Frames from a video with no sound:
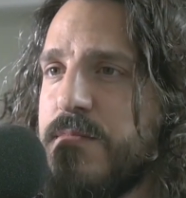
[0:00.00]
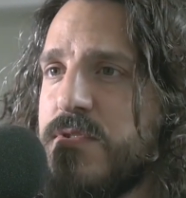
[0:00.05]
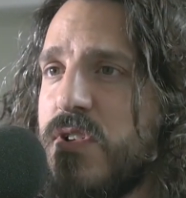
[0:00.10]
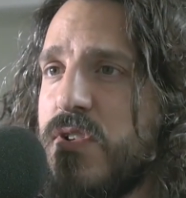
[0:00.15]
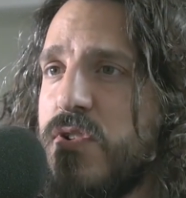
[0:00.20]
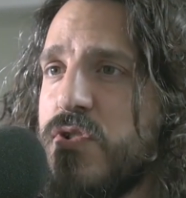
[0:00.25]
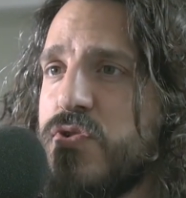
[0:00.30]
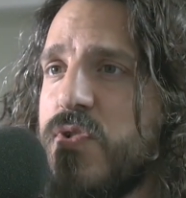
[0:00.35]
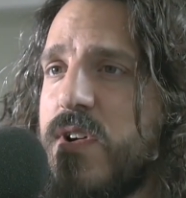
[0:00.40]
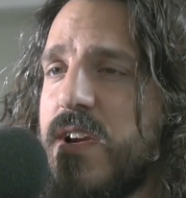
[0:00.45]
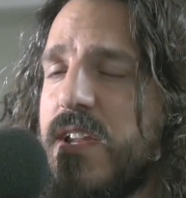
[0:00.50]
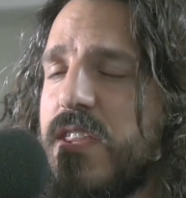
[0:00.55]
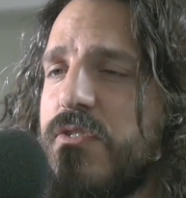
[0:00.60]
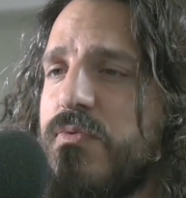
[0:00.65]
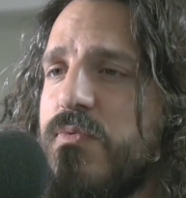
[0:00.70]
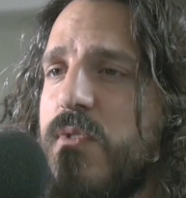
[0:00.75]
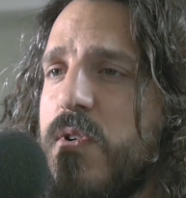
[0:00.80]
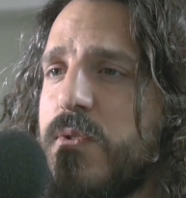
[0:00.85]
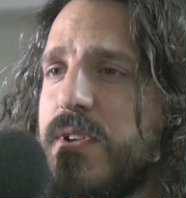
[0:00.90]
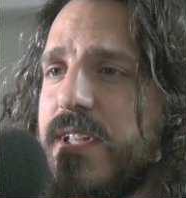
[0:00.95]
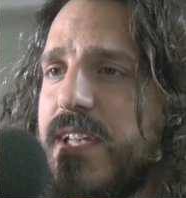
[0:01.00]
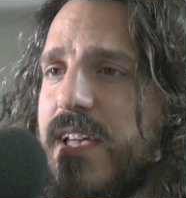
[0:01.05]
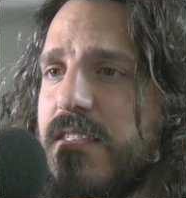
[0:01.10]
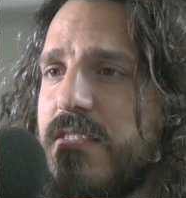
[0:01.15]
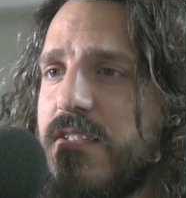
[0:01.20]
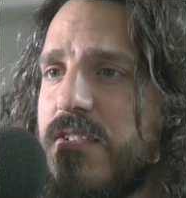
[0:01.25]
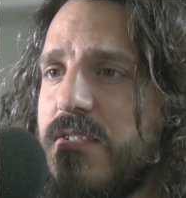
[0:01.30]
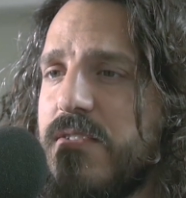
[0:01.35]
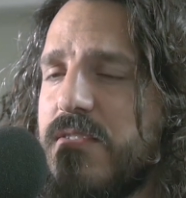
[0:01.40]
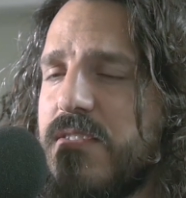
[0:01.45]
so you're trying to throw
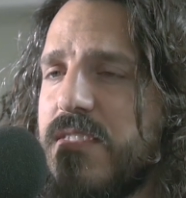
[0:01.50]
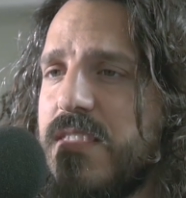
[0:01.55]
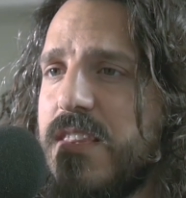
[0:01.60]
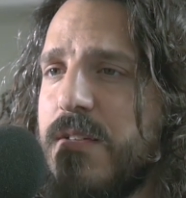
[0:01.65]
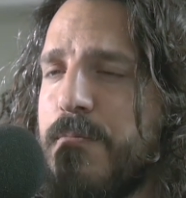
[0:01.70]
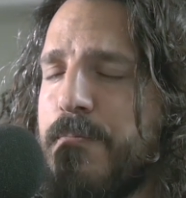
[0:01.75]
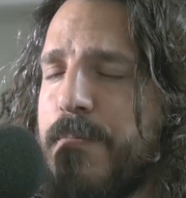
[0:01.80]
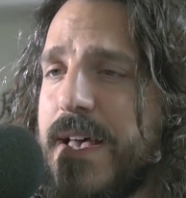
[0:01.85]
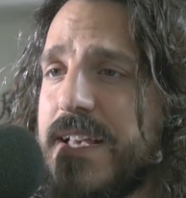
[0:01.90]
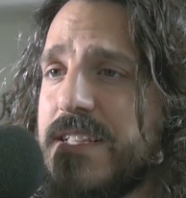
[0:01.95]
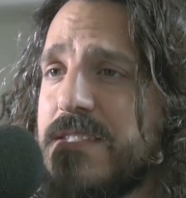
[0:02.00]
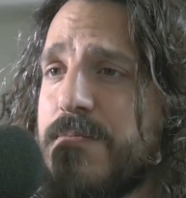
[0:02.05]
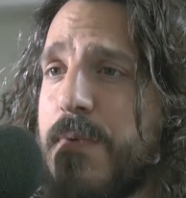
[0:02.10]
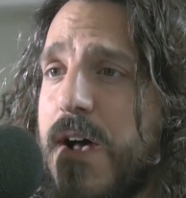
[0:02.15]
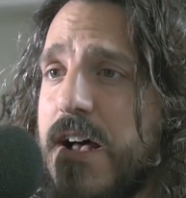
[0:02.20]
together the best